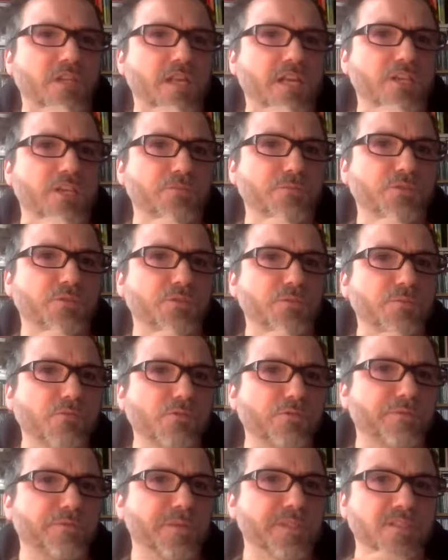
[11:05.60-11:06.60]
relation between
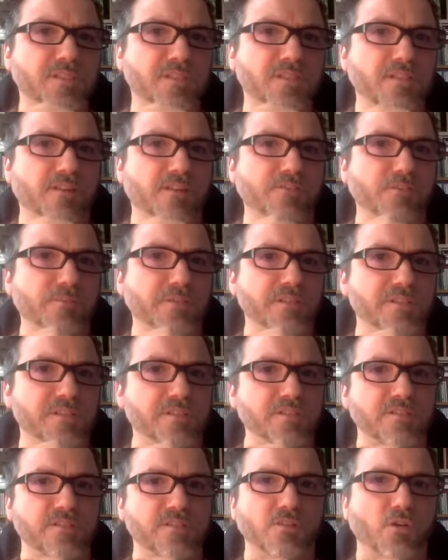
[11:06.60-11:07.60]
movements and governments
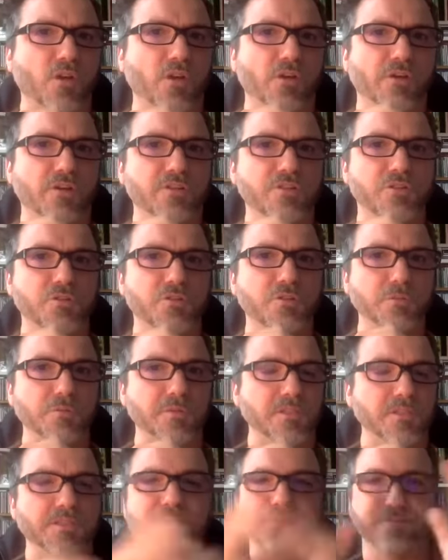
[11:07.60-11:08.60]
is no longer
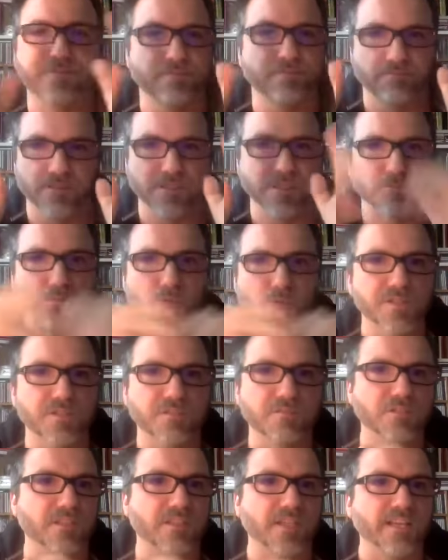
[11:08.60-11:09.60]
suitable, if it
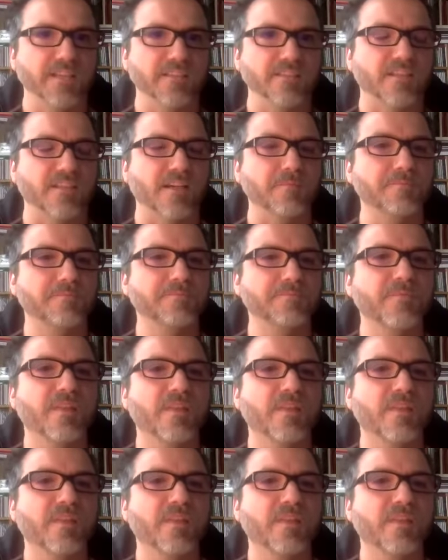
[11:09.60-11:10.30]
was at any time.